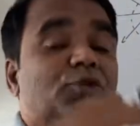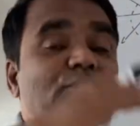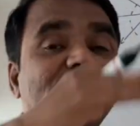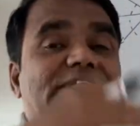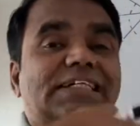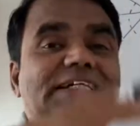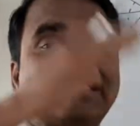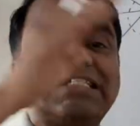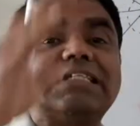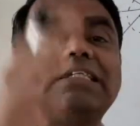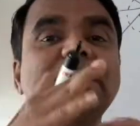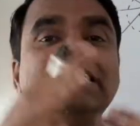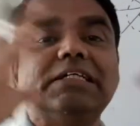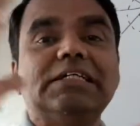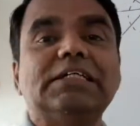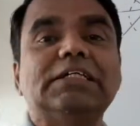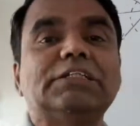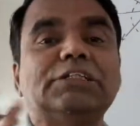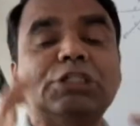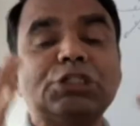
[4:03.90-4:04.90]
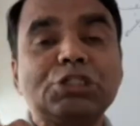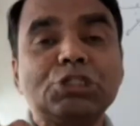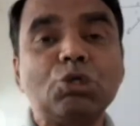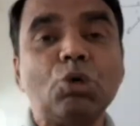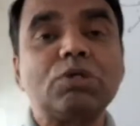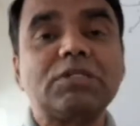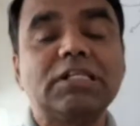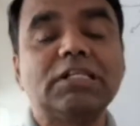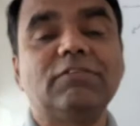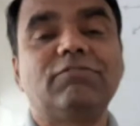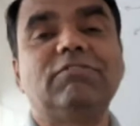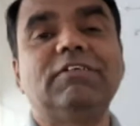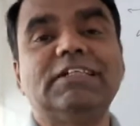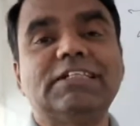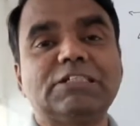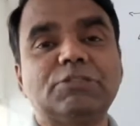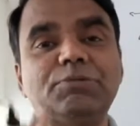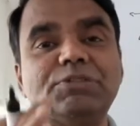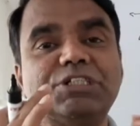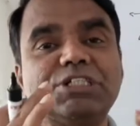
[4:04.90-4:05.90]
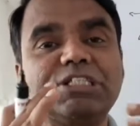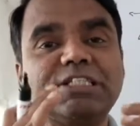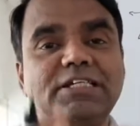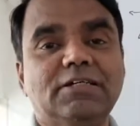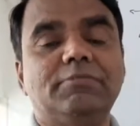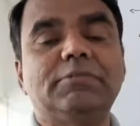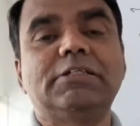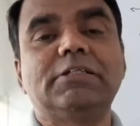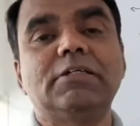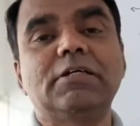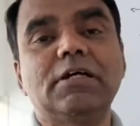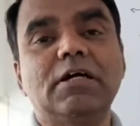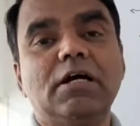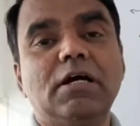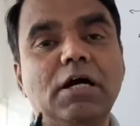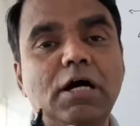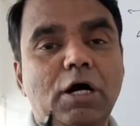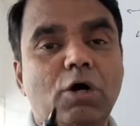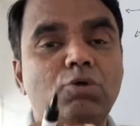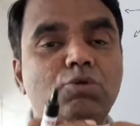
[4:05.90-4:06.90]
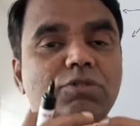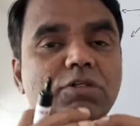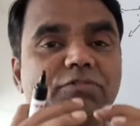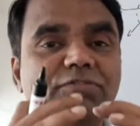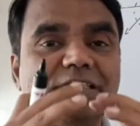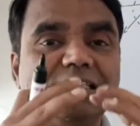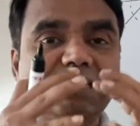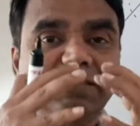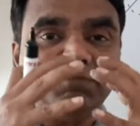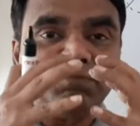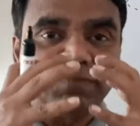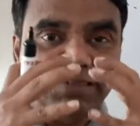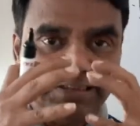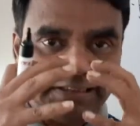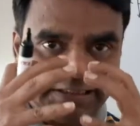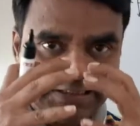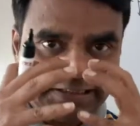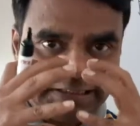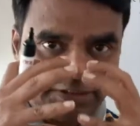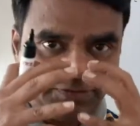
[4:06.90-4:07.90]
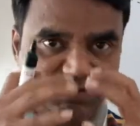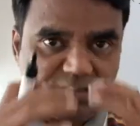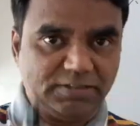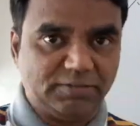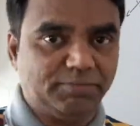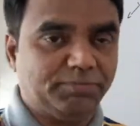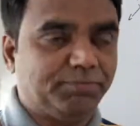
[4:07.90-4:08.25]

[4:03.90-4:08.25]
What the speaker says: get the total flux which is coming out of the sphere.